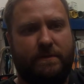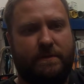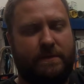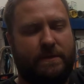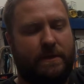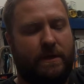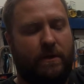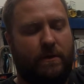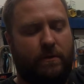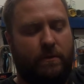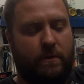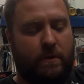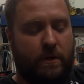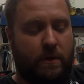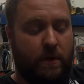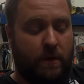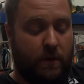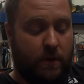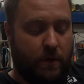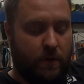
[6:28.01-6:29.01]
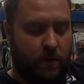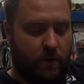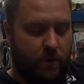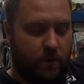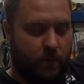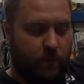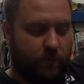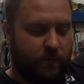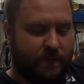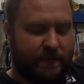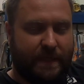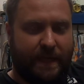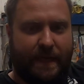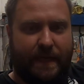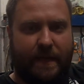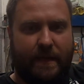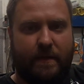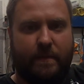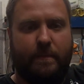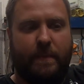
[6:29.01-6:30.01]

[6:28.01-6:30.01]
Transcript: so we'll see.